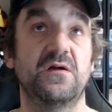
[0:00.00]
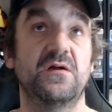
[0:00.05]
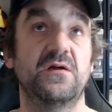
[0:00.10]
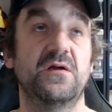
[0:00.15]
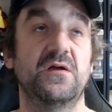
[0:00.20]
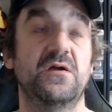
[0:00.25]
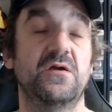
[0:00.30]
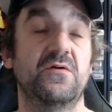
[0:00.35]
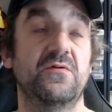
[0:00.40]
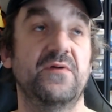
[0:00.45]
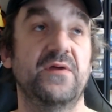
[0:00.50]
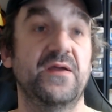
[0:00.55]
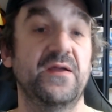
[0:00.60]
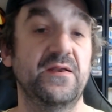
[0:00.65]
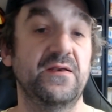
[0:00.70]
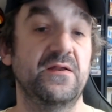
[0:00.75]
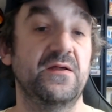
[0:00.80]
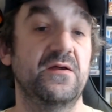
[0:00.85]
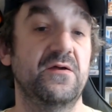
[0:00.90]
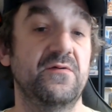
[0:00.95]
All right.
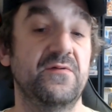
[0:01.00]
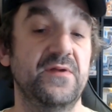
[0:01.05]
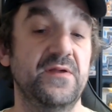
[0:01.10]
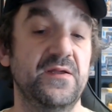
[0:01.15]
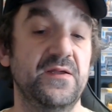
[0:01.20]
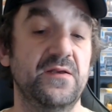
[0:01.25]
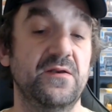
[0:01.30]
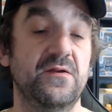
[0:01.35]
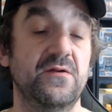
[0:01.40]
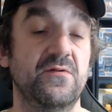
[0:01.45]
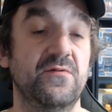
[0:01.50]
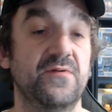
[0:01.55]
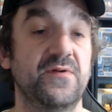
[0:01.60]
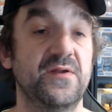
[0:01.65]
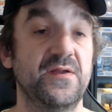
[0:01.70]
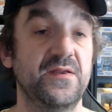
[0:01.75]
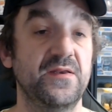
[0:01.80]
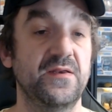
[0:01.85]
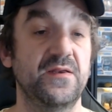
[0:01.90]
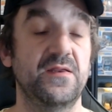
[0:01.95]

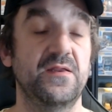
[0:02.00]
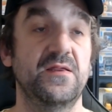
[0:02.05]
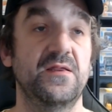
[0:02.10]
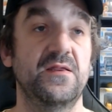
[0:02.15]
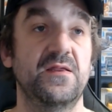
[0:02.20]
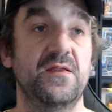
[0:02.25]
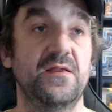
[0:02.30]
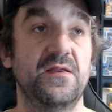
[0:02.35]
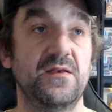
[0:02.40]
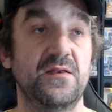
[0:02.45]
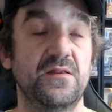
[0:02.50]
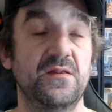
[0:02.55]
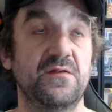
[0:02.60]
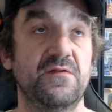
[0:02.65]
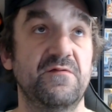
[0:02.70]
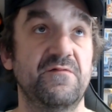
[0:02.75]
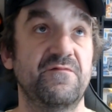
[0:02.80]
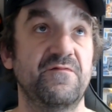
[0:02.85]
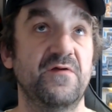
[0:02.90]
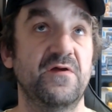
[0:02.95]
And let's
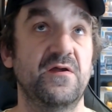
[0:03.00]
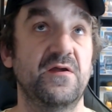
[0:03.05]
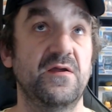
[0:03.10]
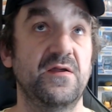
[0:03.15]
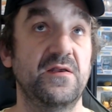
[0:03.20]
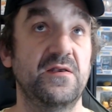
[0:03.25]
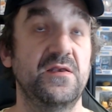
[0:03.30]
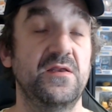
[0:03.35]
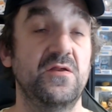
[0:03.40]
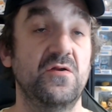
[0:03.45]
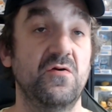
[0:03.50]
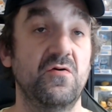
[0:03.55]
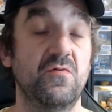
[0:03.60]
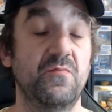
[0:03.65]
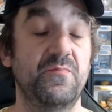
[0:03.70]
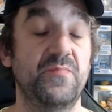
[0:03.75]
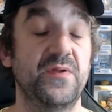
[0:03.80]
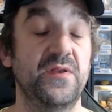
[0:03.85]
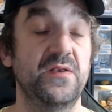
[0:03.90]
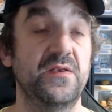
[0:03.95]
find the
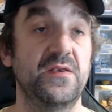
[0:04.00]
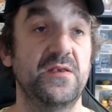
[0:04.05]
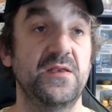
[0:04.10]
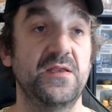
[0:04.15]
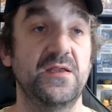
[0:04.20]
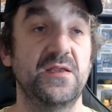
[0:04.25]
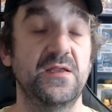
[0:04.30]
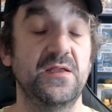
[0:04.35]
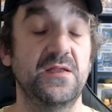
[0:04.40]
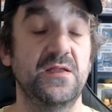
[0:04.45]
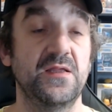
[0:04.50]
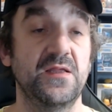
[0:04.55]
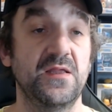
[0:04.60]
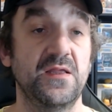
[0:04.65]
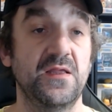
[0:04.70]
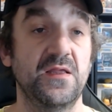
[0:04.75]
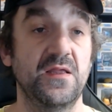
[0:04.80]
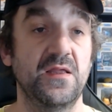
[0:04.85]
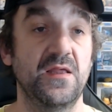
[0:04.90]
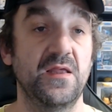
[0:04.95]
opening.
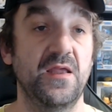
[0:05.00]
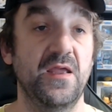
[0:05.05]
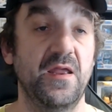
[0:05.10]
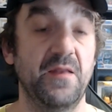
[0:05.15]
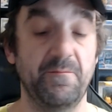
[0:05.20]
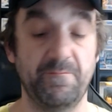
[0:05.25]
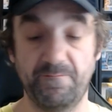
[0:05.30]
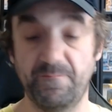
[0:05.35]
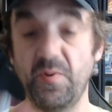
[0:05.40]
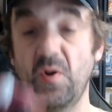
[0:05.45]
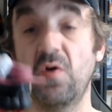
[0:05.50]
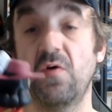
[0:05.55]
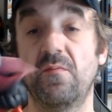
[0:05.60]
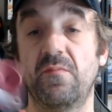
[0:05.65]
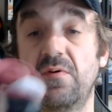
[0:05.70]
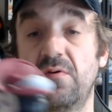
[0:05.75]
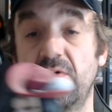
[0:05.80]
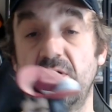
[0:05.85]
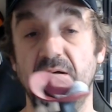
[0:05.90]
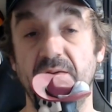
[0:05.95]
And boom,
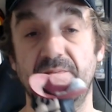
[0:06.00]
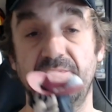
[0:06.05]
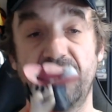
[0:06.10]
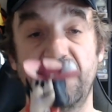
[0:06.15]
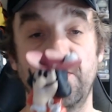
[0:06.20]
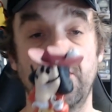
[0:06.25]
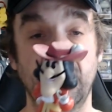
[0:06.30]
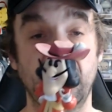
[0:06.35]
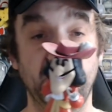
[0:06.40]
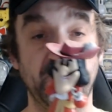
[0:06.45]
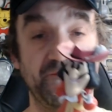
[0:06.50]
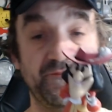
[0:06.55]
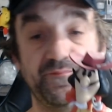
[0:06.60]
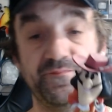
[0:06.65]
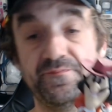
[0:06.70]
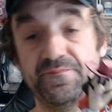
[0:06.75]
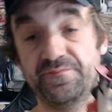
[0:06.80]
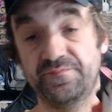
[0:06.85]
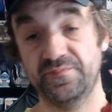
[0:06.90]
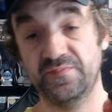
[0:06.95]
oh, there you go.
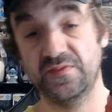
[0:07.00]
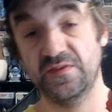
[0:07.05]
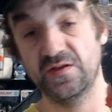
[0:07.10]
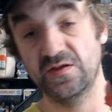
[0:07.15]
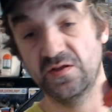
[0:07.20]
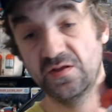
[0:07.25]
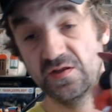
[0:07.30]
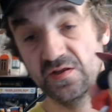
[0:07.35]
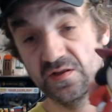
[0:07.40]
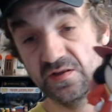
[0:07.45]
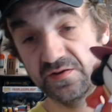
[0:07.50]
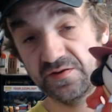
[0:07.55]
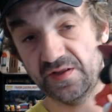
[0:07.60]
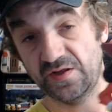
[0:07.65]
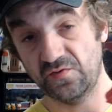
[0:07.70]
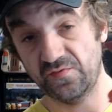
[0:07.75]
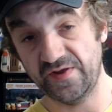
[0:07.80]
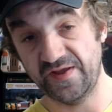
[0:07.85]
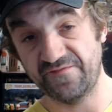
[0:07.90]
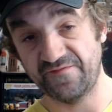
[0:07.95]
Like,
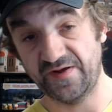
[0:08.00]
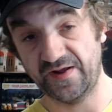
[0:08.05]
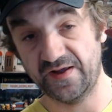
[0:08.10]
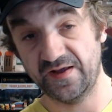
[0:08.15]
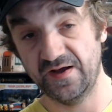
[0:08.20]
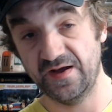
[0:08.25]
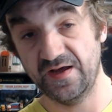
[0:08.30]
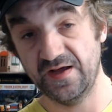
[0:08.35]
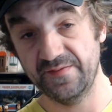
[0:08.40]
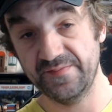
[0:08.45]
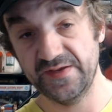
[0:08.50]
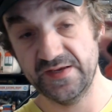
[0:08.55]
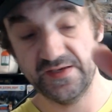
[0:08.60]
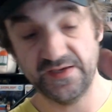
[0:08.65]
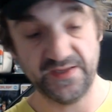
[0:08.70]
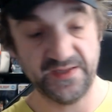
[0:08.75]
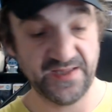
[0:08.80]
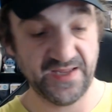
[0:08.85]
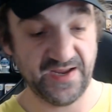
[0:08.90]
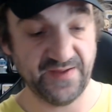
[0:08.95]
we have a common
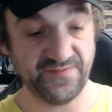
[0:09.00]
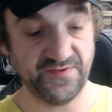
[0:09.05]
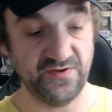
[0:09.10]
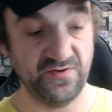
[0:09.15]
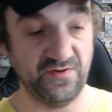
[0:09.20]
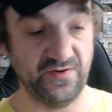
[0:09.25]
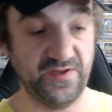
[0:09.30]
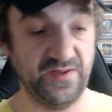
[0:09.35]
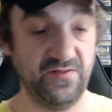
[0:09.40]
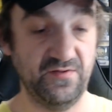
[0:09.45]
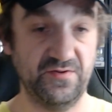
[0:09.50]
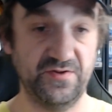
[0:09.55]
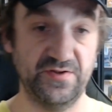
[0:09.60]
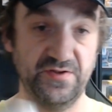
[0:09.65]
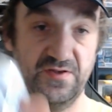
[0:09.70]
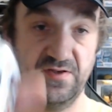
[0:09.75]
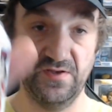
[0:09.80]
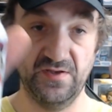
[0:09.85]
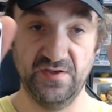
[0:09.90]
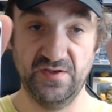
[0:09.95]
Captain Hook. He looks
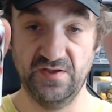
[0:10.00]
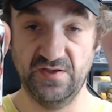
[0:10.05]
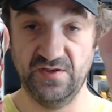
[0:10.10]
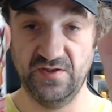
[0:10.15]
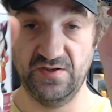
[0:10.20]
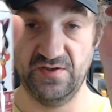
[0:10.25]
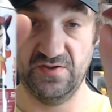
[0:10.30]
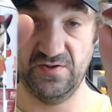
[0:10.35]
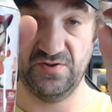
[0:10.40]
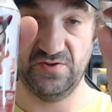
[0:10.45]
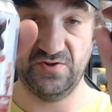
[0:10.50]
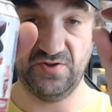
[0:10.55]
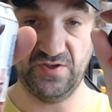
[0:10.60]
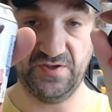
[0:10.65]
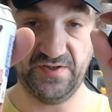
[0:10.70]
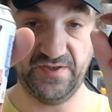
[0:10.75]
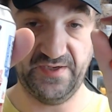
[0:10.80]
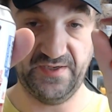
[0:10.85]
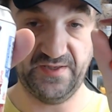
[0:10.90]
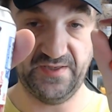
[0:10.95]

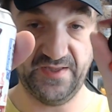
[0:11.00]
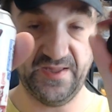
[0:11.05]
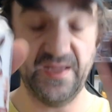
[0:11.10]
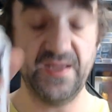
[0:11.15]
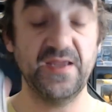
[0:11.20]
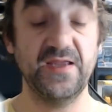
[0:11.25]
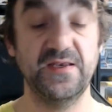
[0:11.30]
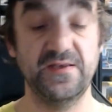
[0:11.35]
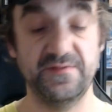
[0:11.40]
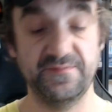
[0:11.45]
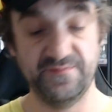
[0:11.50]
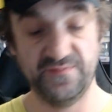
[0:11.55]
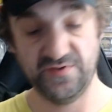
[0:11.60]
just like the can.